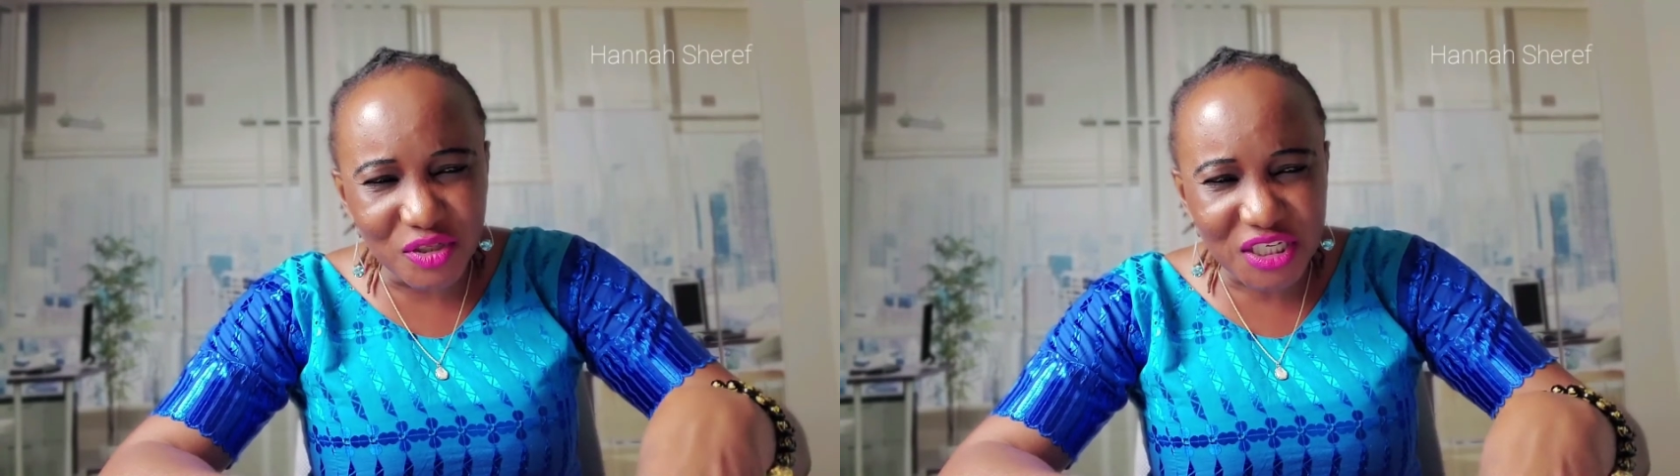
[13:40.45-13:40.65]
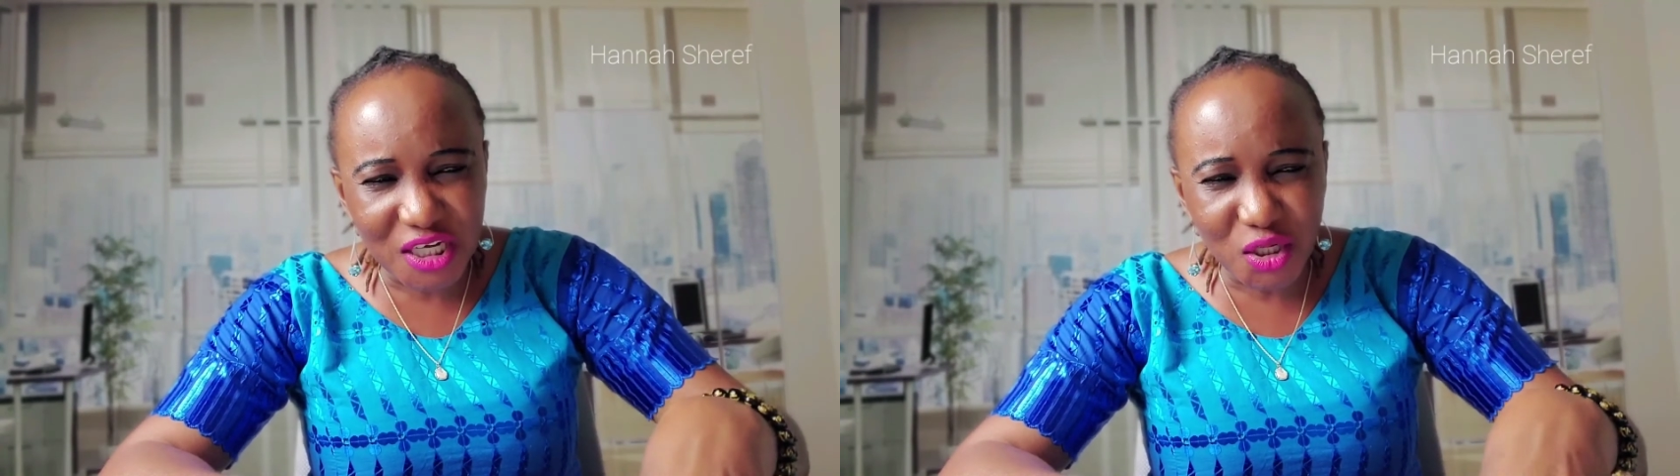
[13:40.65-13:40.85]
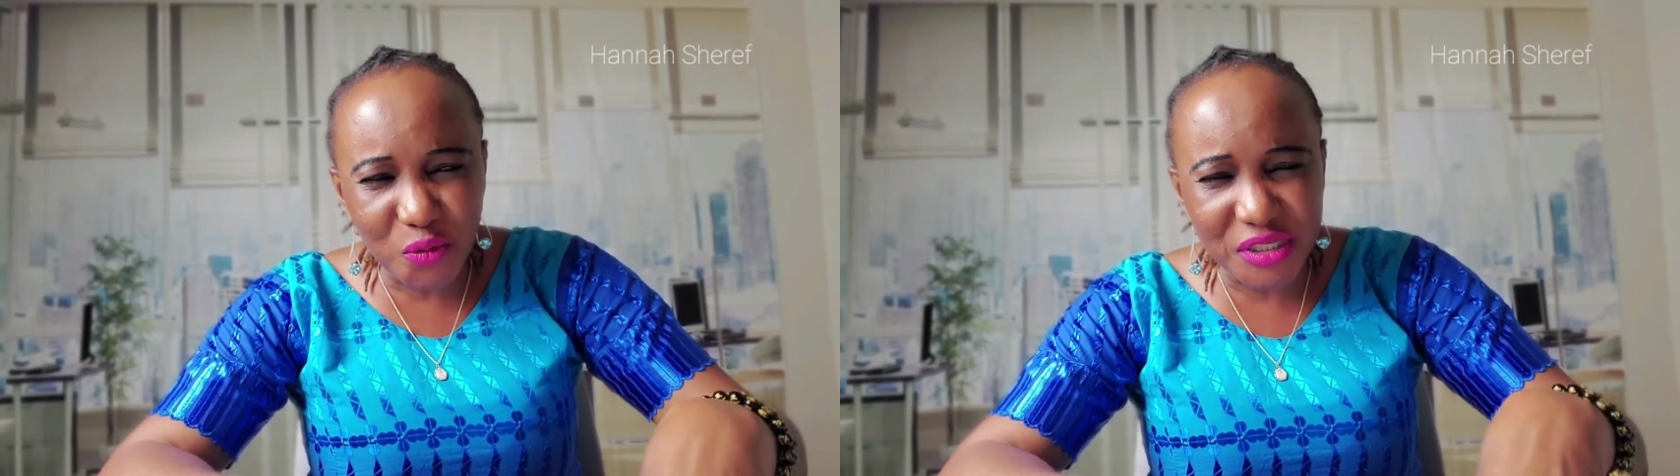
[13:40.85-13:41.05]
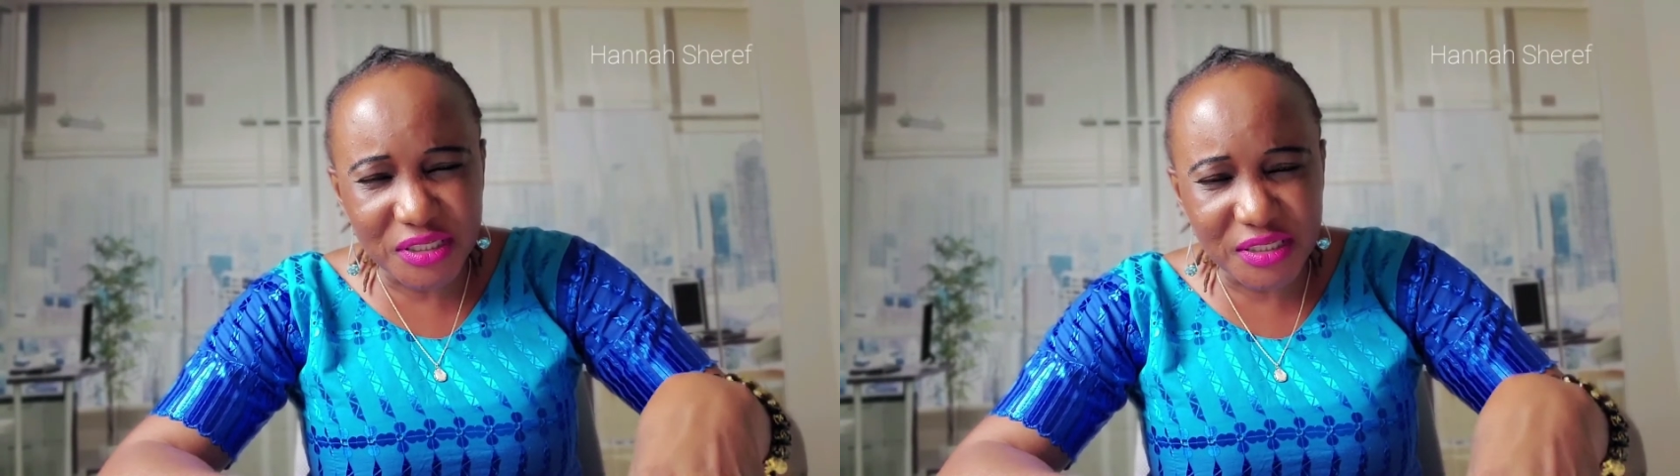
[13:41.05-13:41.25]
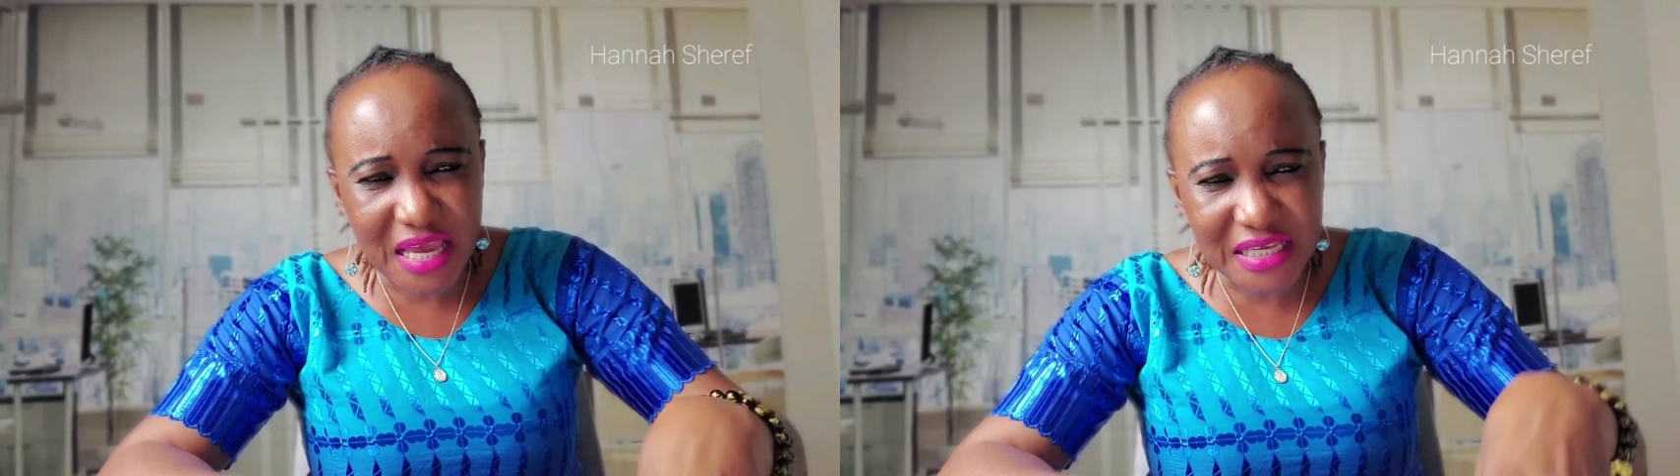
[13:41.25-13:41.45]
January
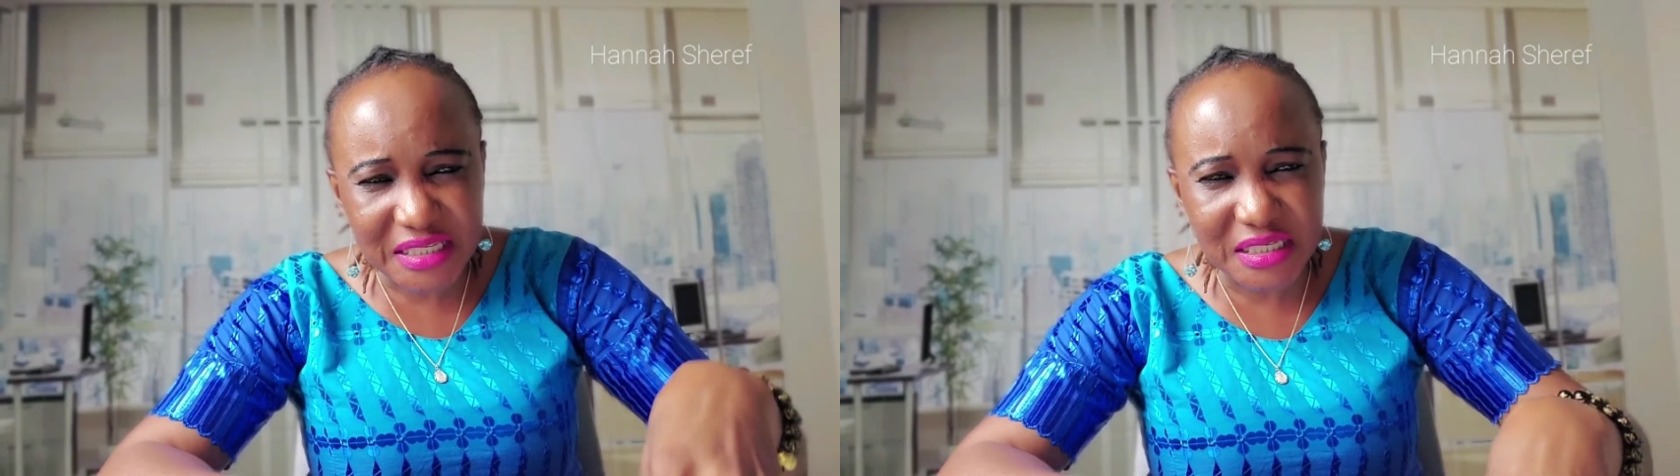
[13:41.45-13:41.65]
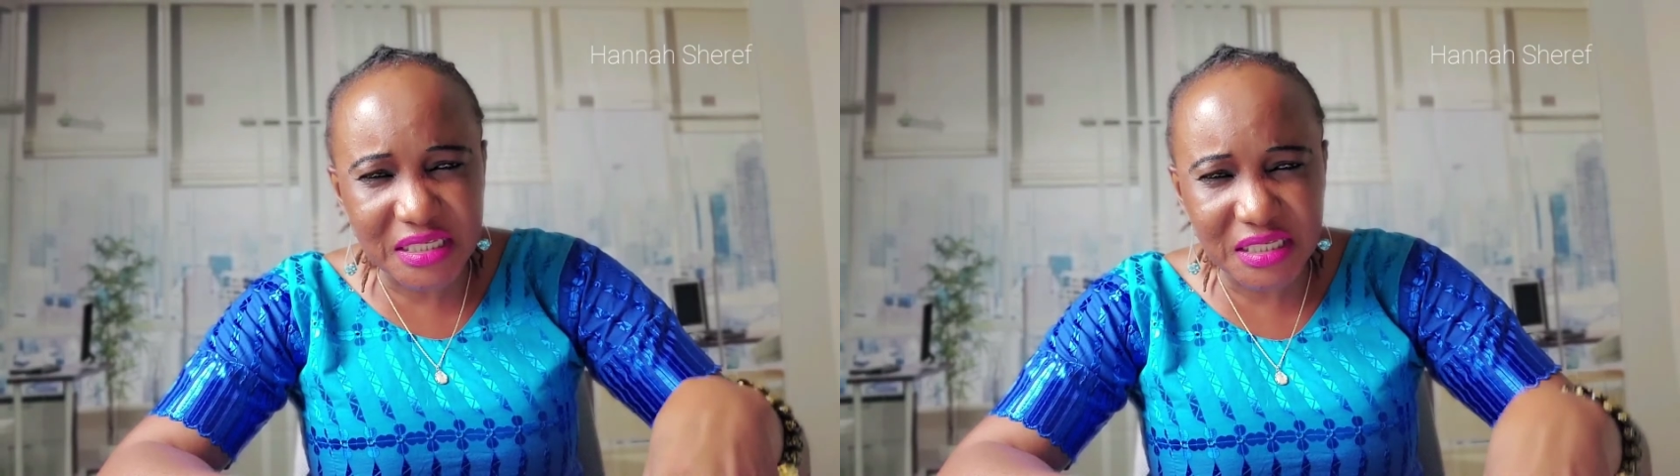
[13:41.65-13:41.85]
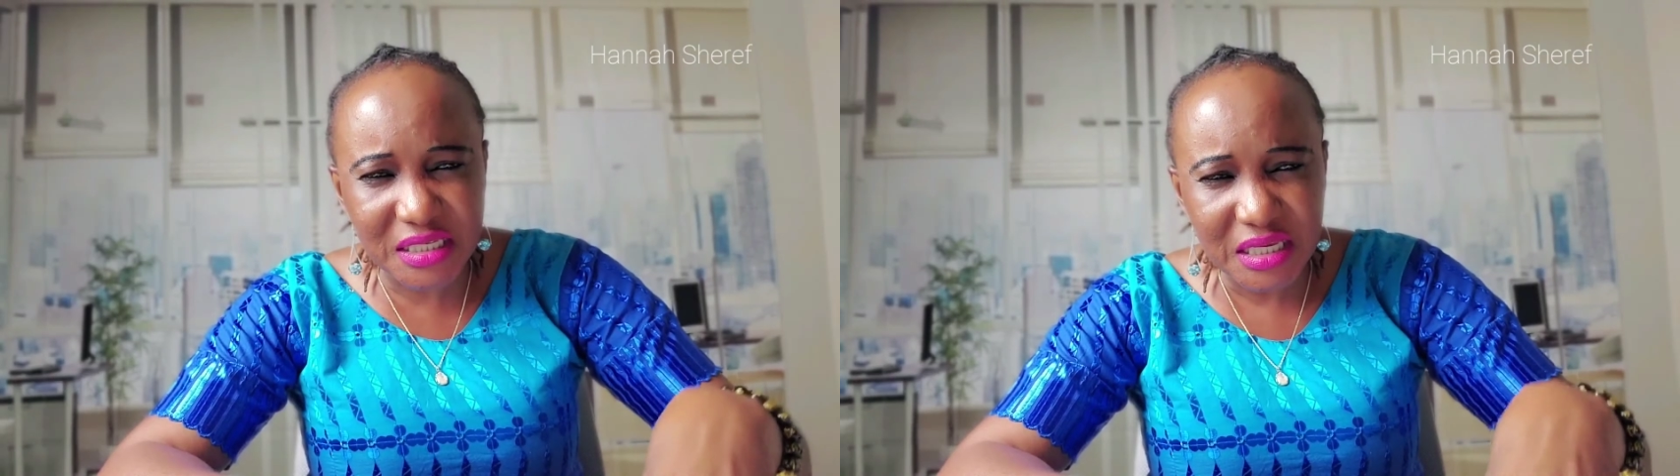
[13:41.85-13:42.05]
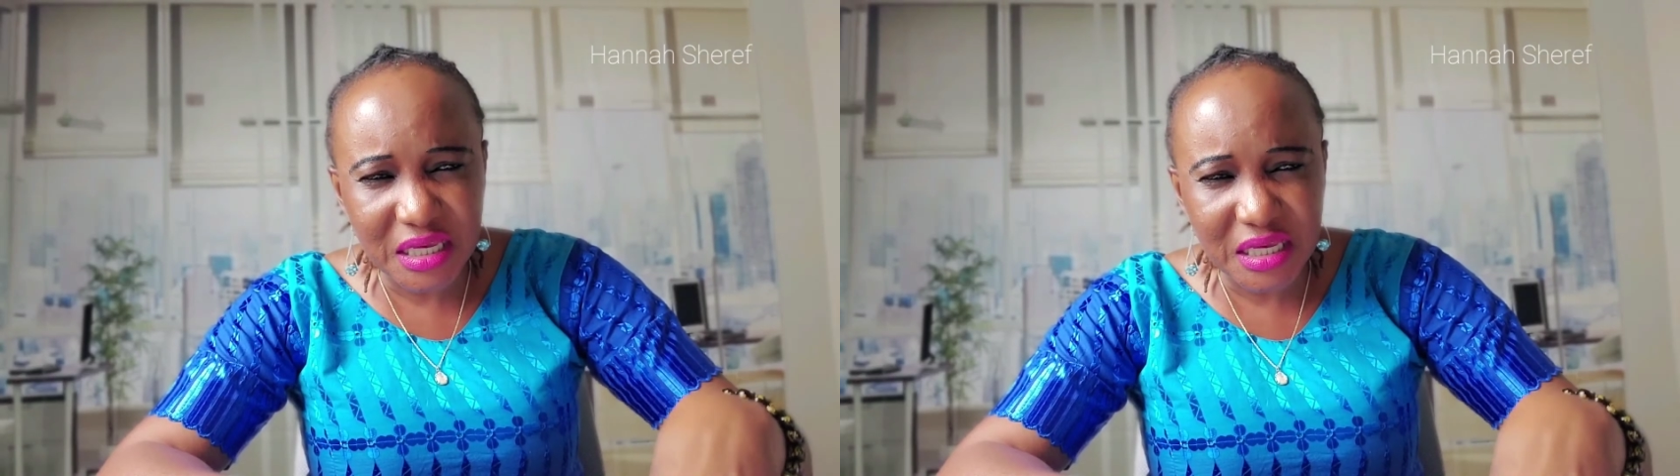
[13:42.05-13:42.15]
6th.